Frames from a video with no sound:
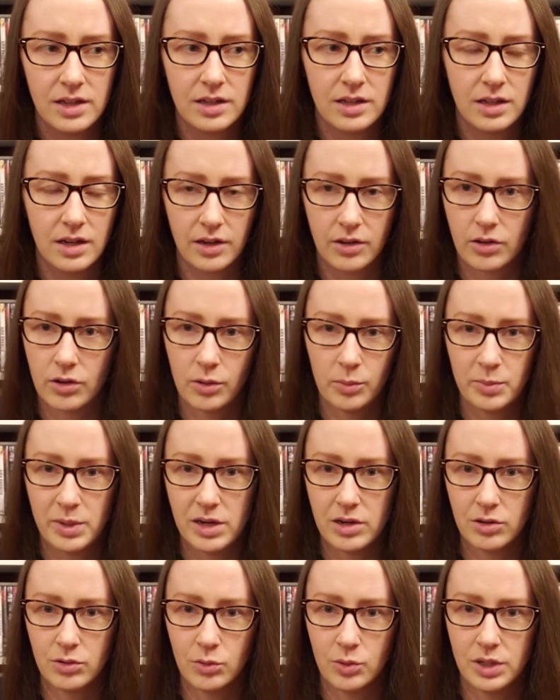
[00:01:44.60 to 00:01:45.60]
I got all
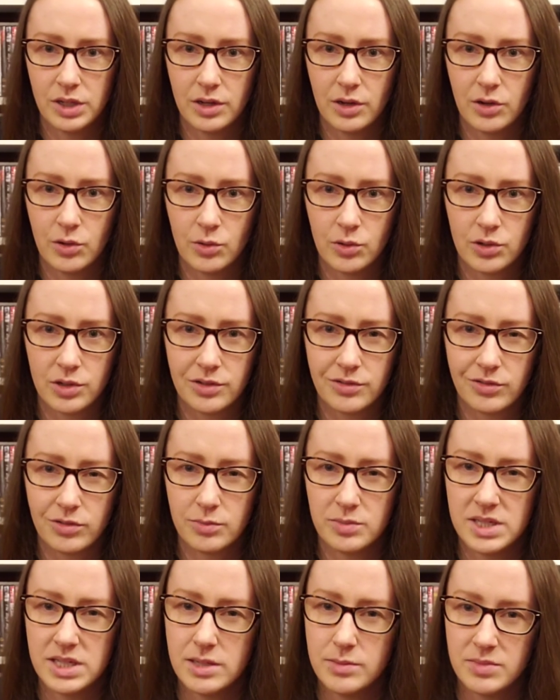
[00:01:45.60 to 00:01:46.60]
paranoid and I ordered it
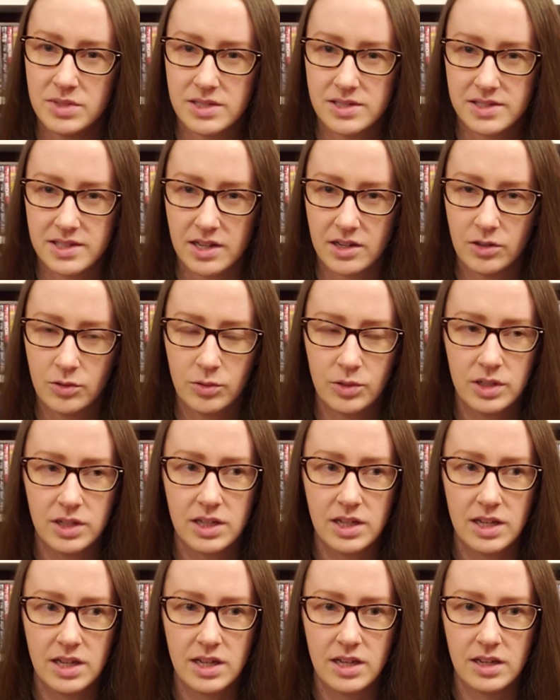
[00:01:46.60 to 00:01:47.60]
from deep discount
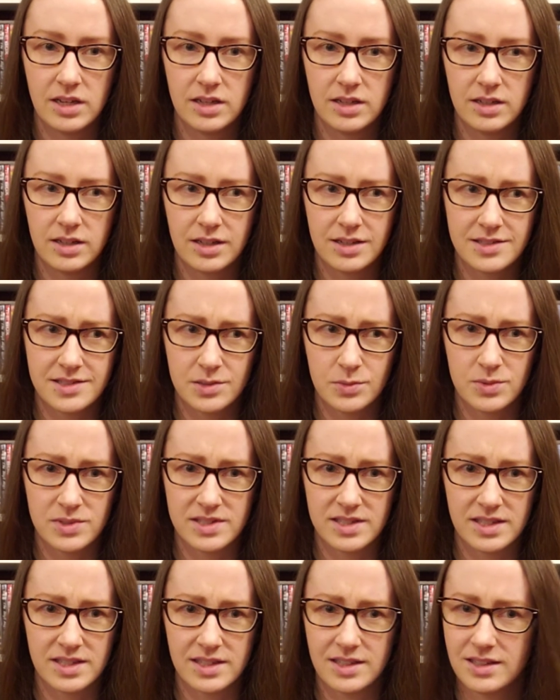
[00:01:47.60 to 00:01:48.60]
because it was
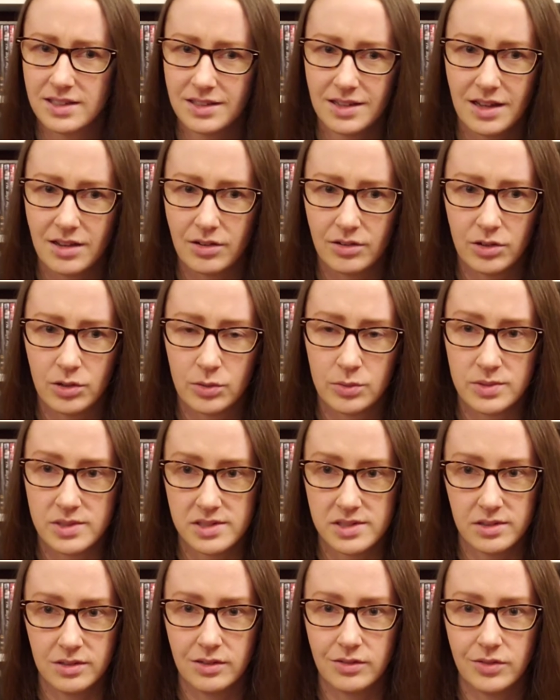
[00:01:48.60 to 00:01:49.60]
like, I don't know, it was
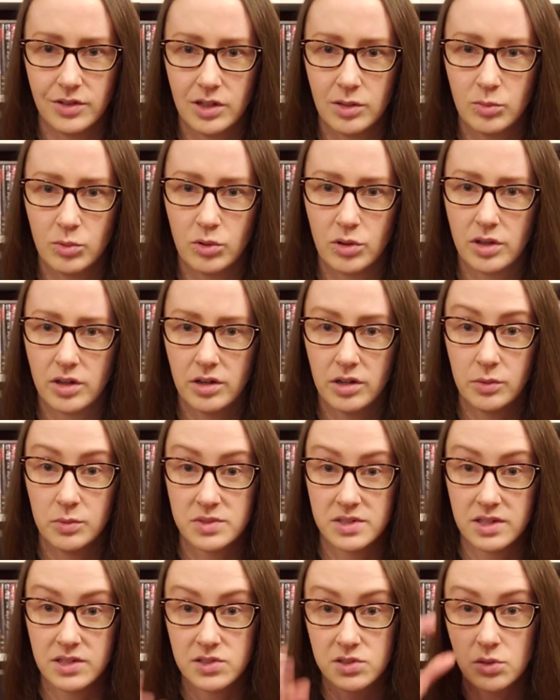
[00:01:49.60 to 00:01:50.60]
still available there and it was
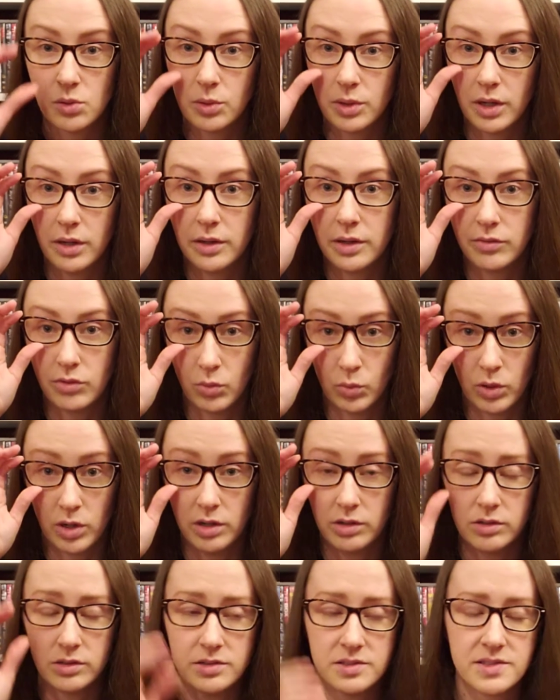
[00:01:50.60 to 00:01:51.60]
like sold out everywhere
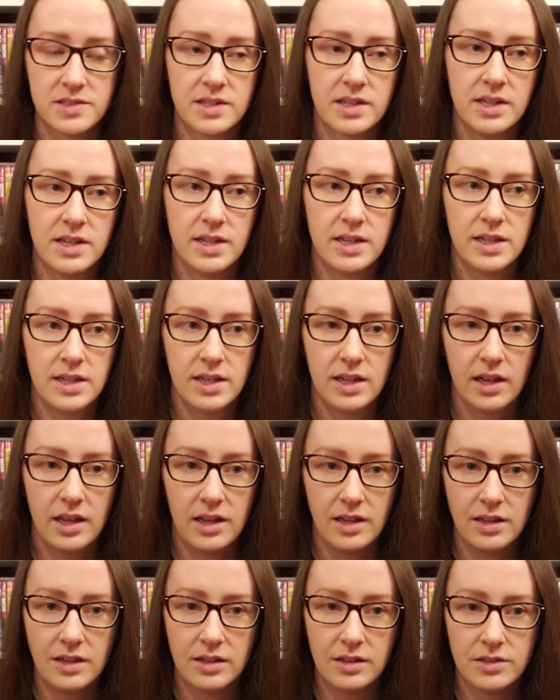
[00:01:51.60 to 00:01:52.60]
else.
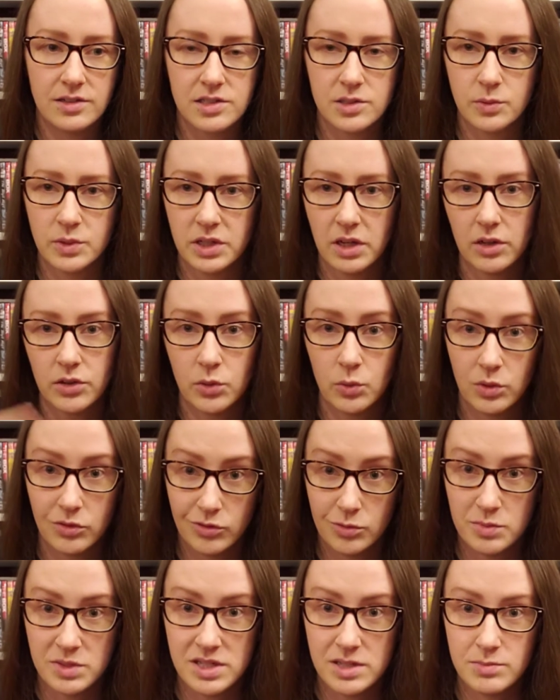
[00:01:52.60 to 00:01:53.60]
And so we got the one
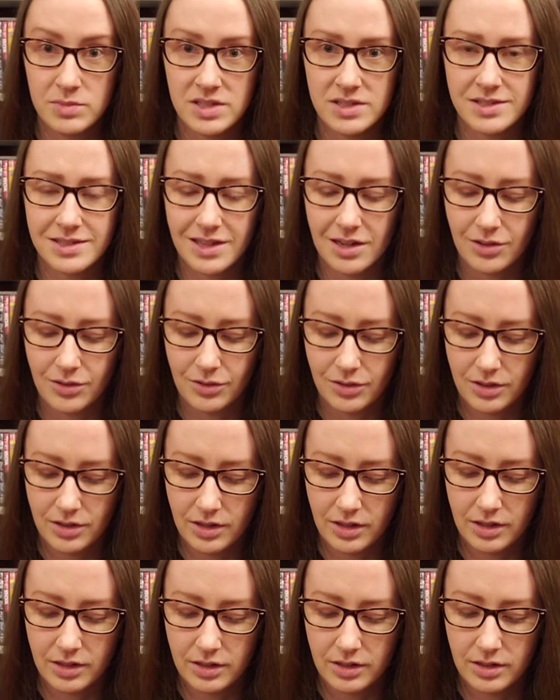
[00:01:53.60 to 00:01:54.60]
from deep discount, and
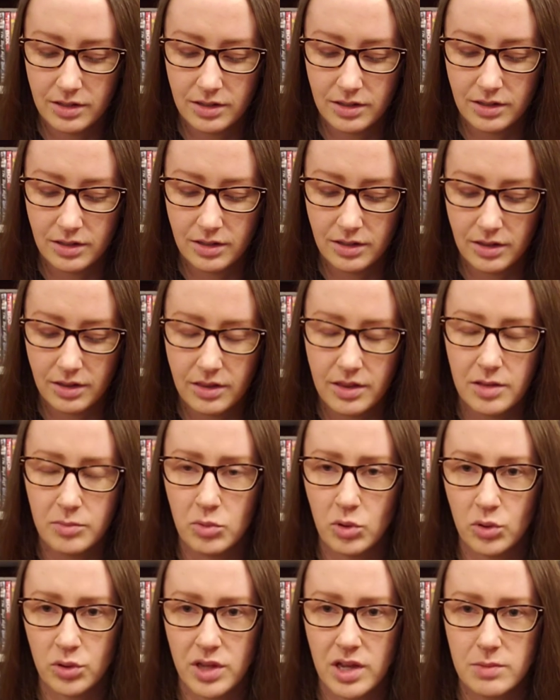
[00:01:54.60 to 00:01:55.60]
then they
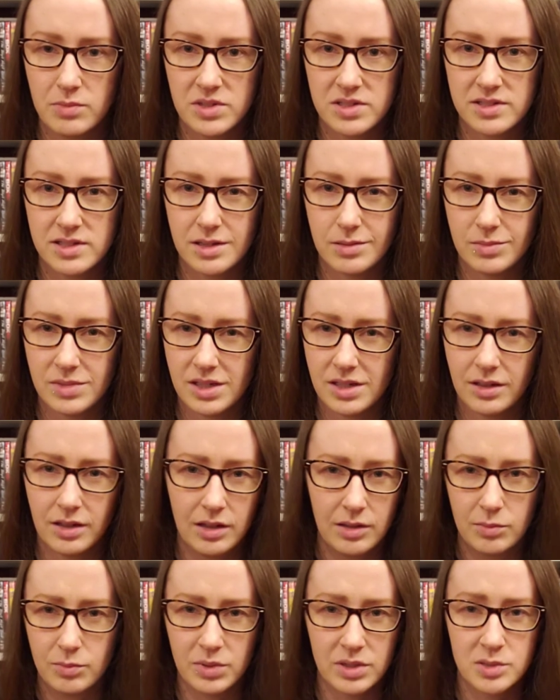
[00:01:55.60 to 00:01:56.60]
both came the same day.
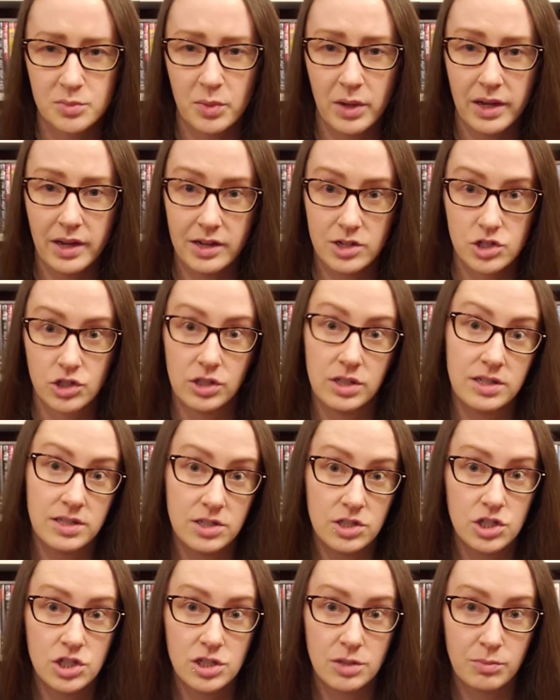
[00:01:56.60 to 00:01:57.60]
Like Best Buy actually
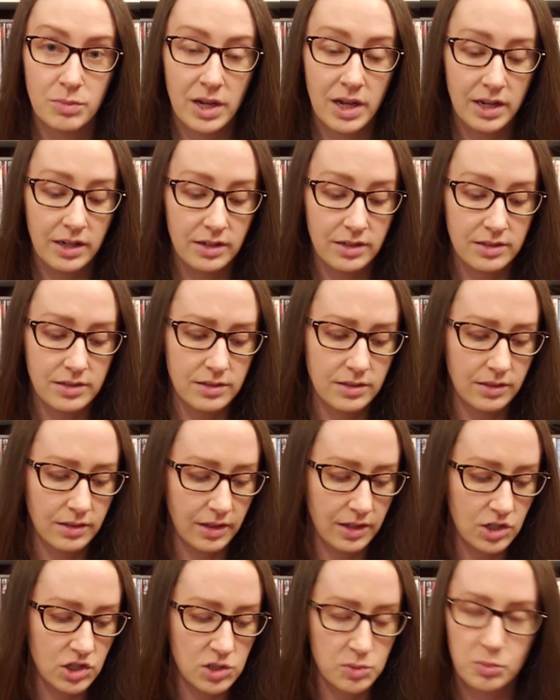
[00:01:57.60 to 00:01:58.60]
did ship mine and
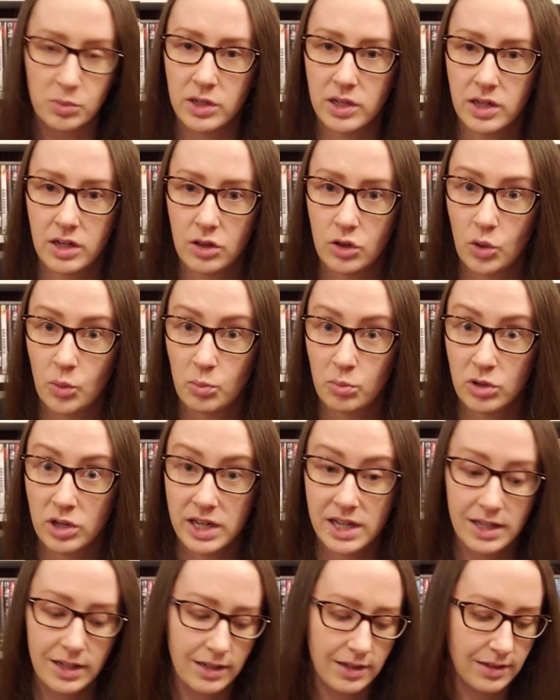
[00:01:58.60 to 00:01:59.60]
like just played a little
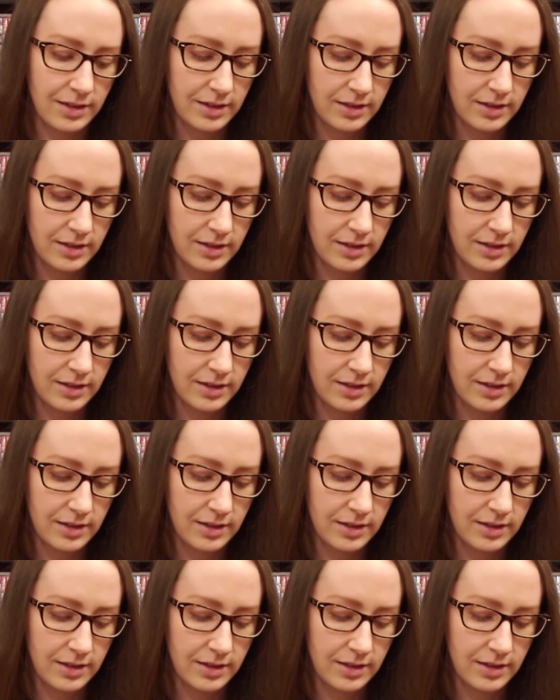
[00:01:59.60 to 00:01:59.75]
prank.